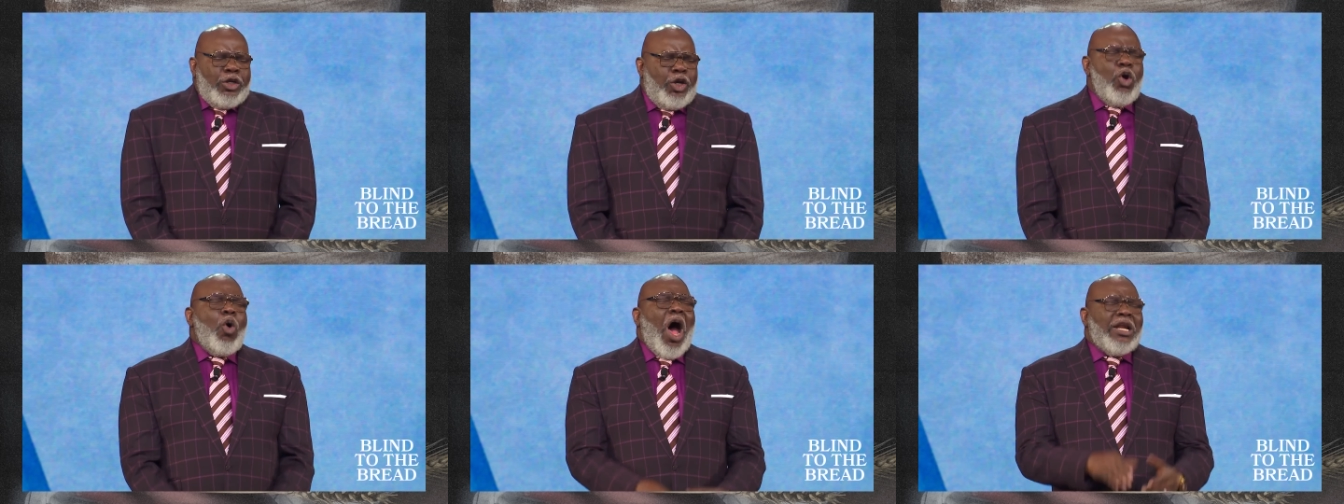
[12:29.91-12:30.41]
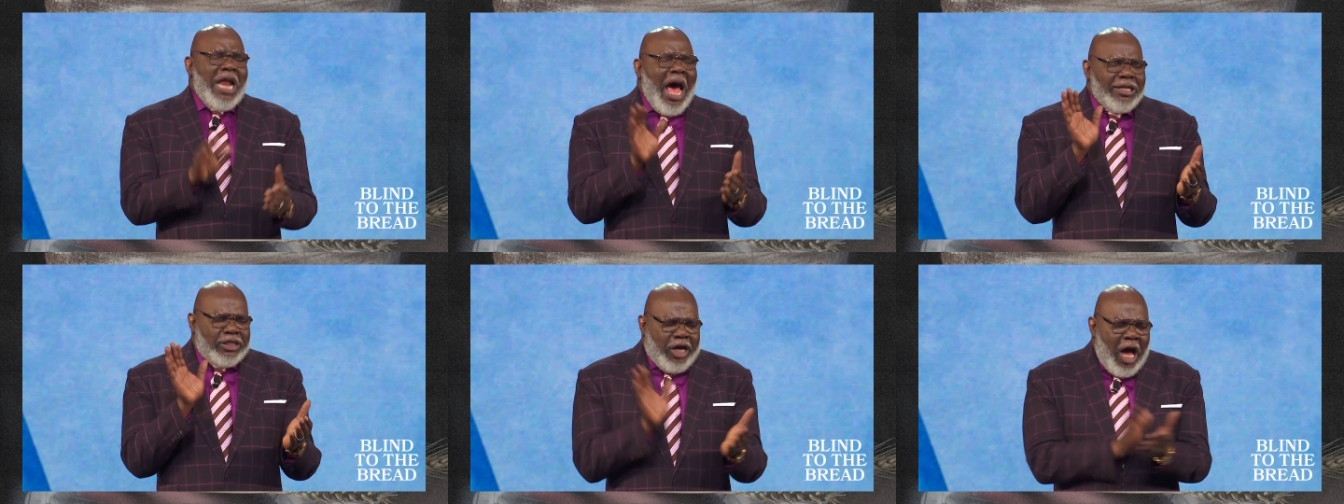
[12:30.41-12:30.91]
You are
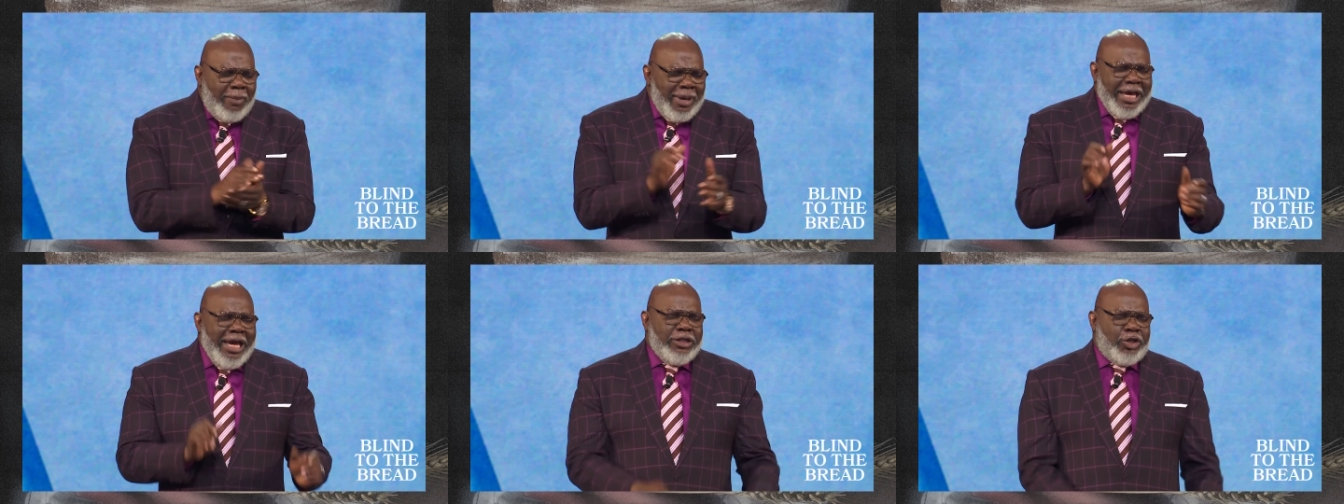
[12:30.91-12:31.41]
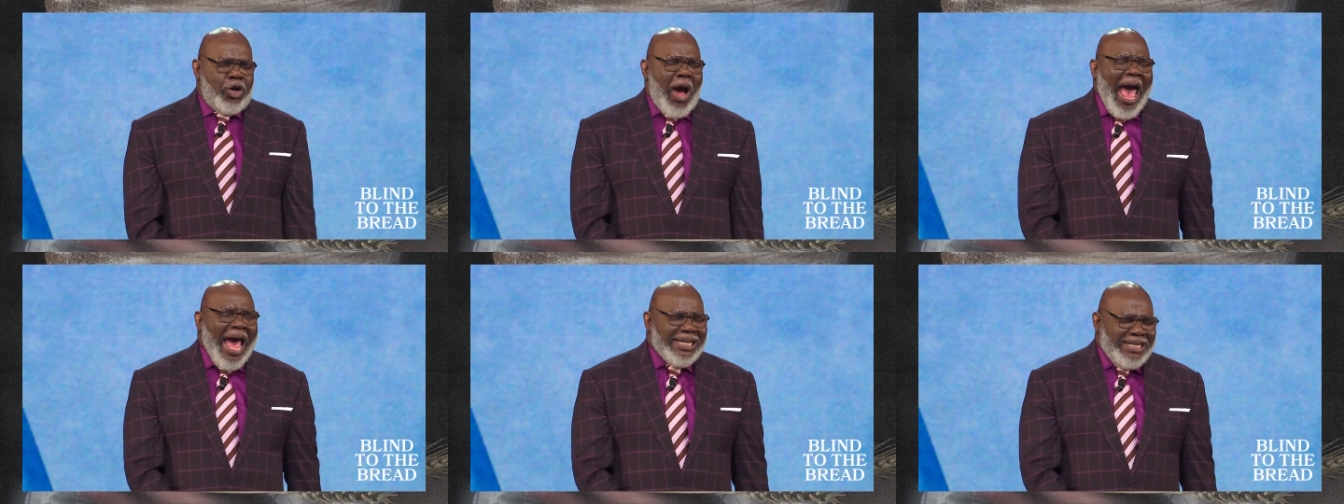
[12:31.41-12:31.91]
not coming into
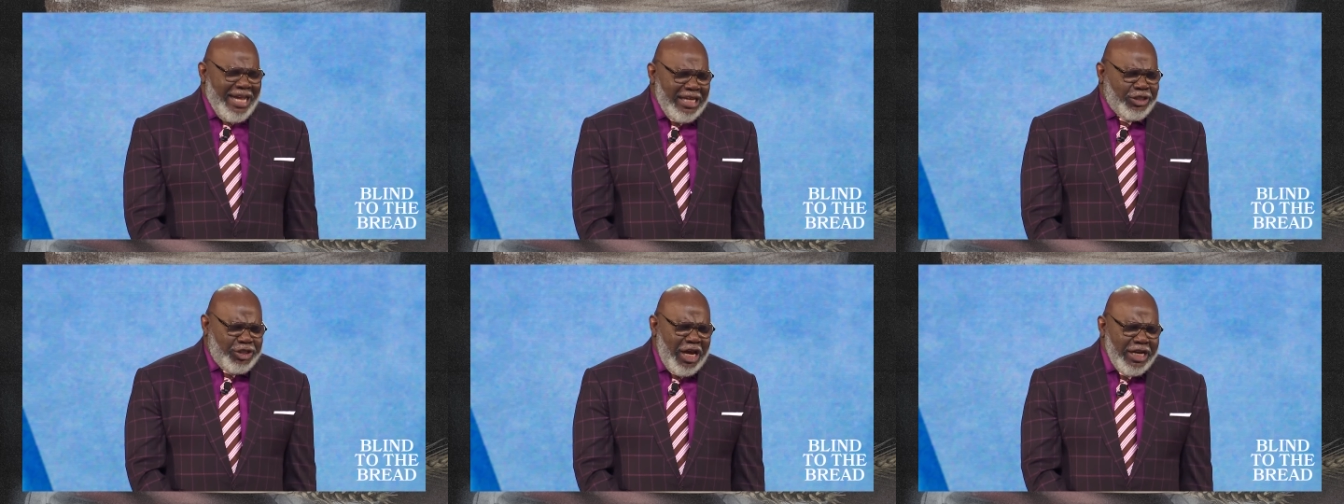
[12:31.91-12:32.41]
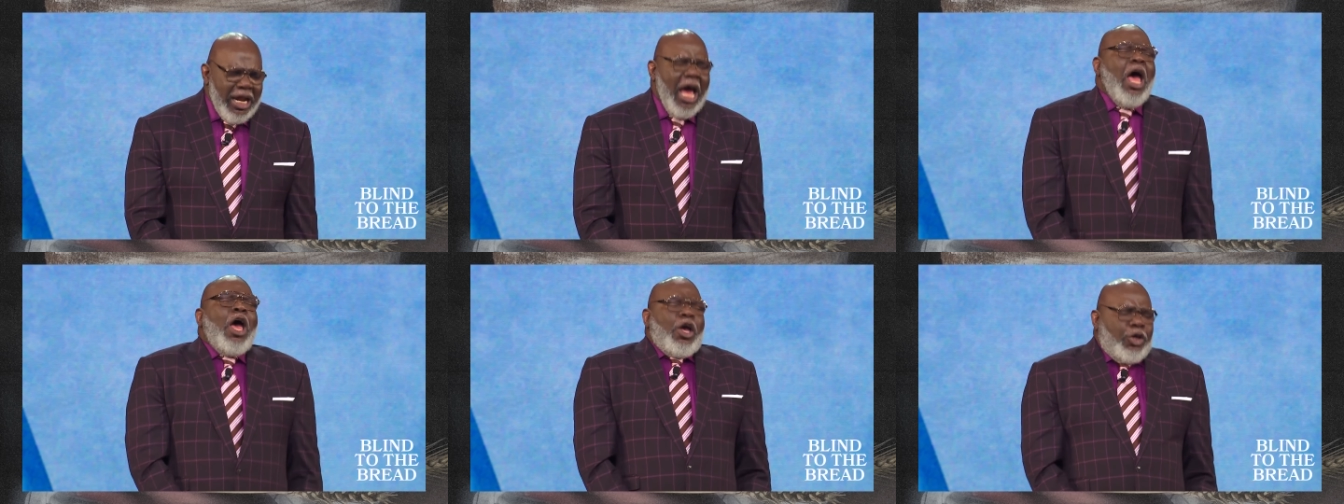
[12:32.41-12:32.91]
addition.
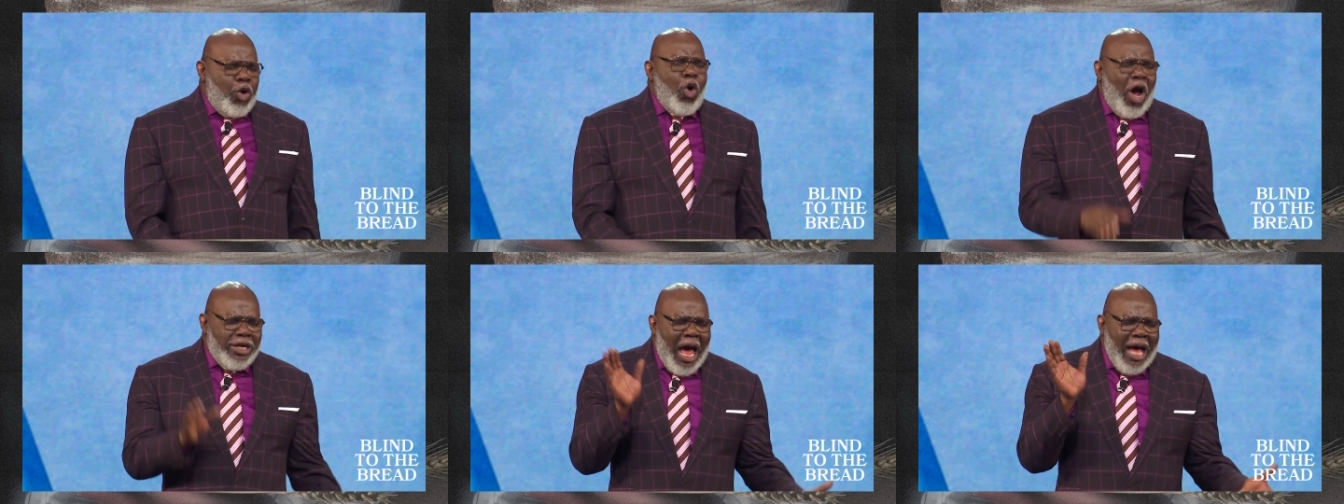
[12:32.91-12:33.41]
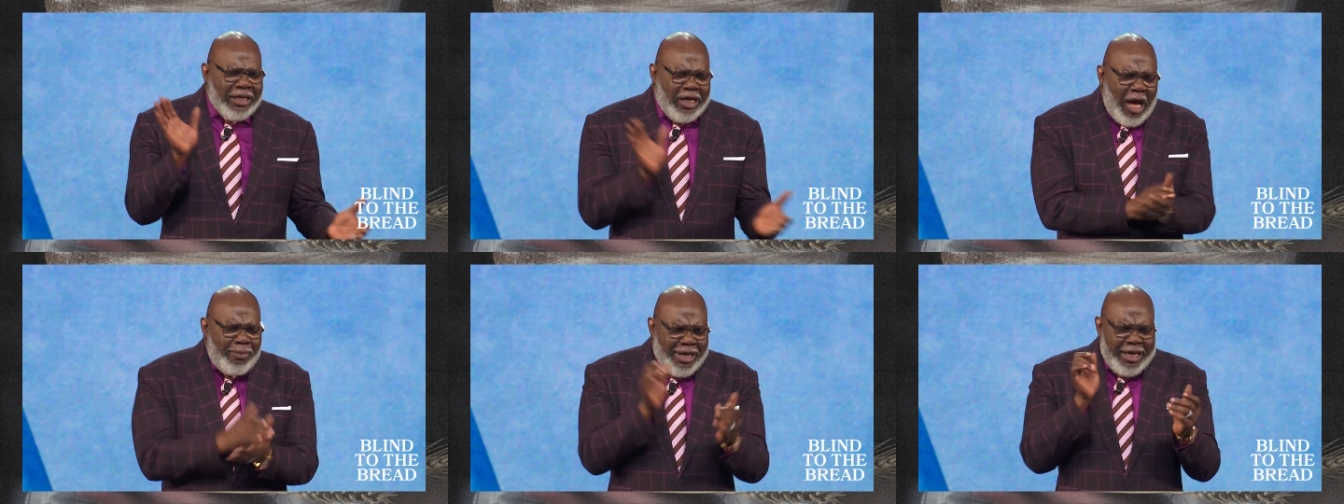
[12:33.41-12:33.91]
You are not
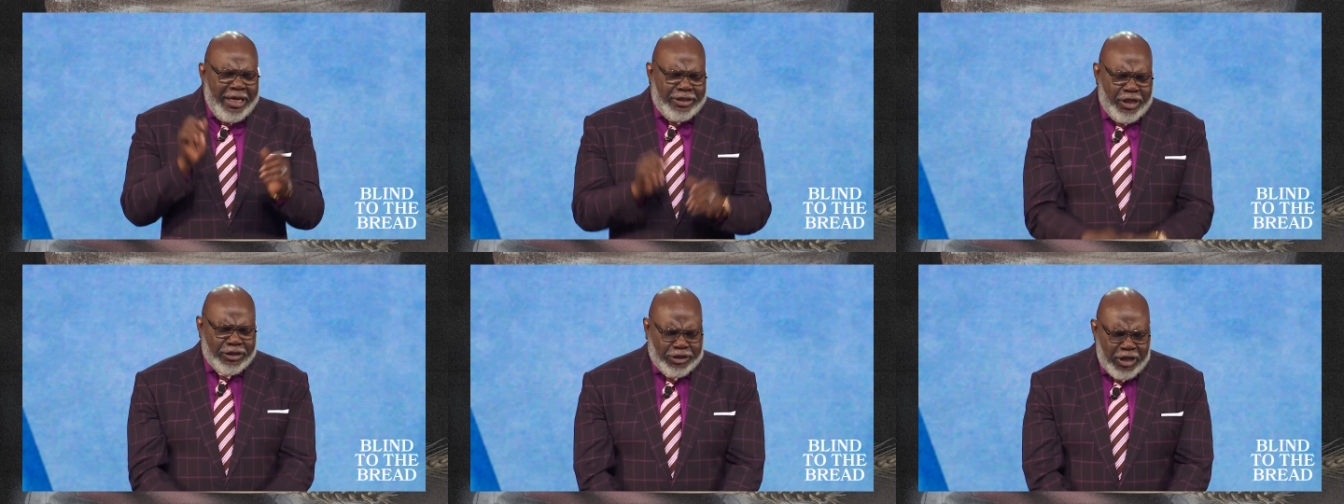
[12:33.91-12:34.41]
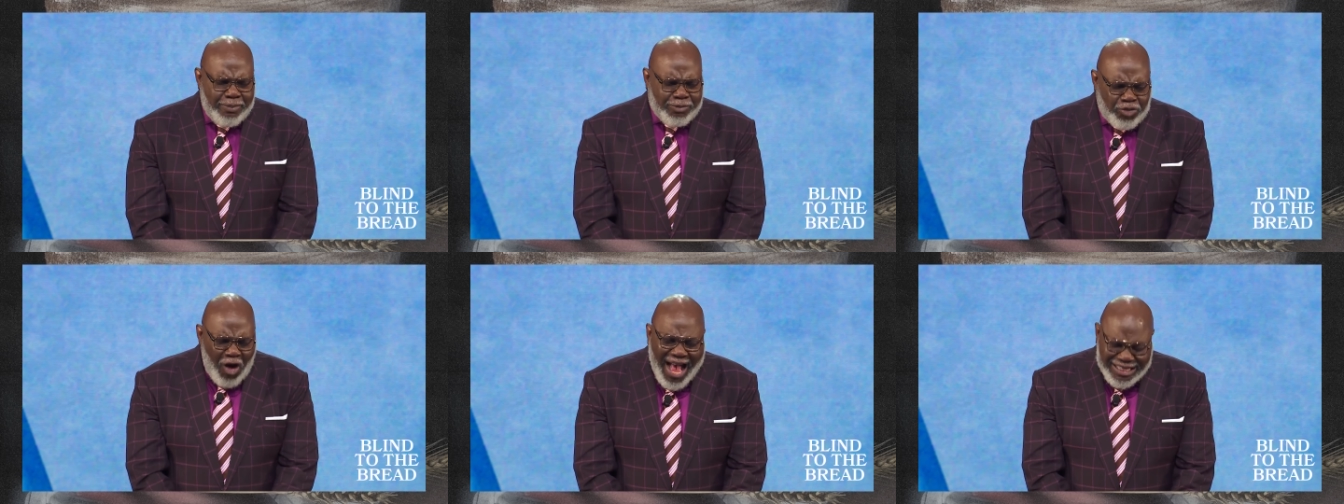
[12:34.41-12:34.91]
coming into
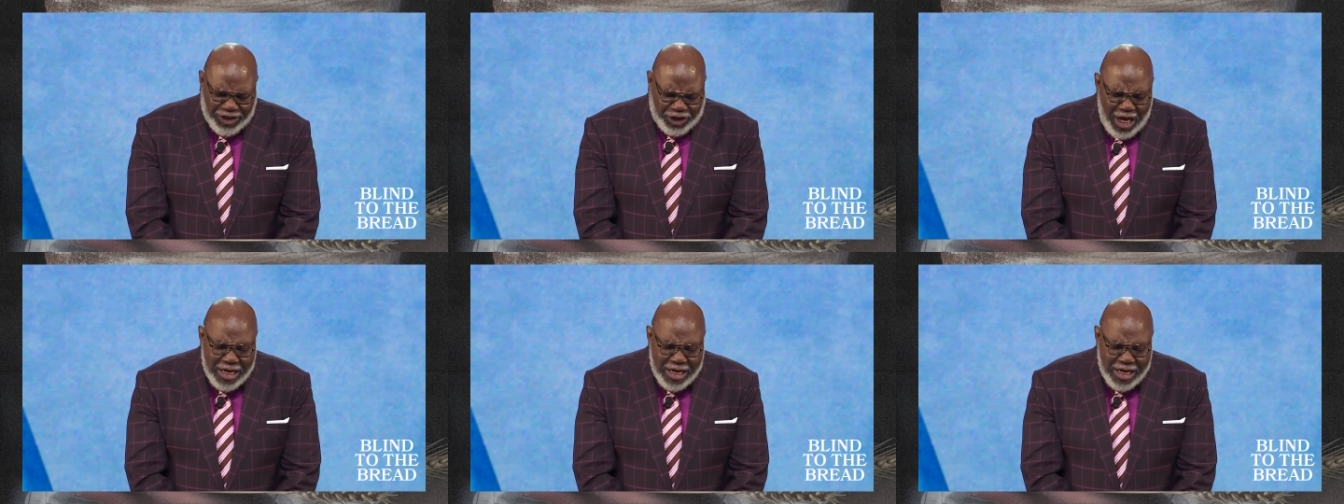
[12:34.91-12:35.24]
subtraction.